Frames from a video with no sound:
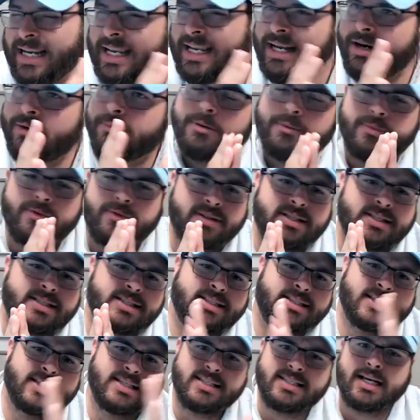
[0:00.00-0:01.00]
I can't remember if this
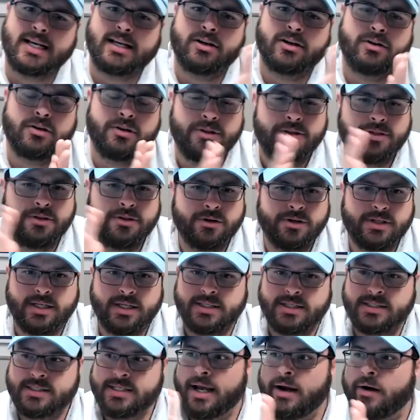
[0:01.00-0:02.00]
is the second or the third
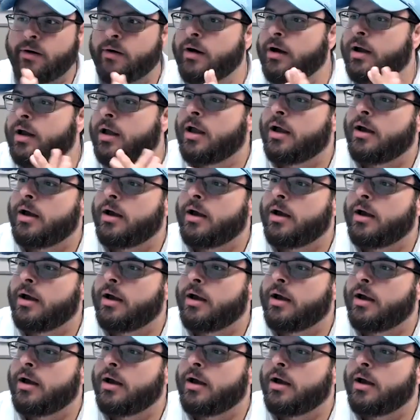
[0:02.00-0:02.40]
test now,